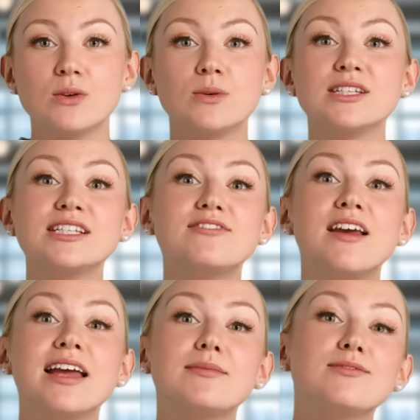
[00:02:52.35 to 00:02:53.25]
which is
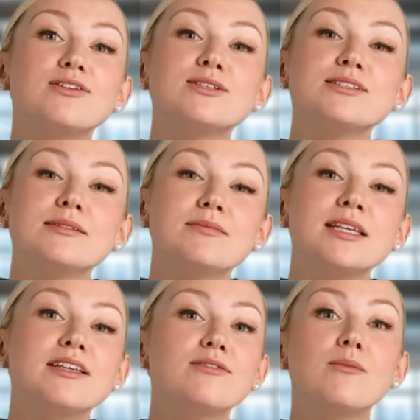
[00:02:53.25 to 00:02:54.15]
available for you to
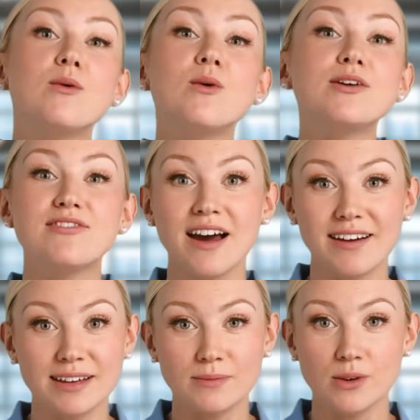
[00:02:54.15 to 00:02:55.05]
complete for all the
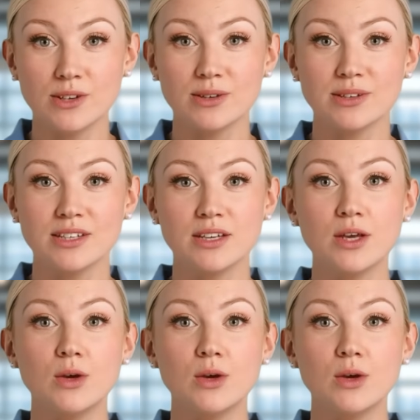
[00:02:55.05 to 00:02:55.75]
various modules,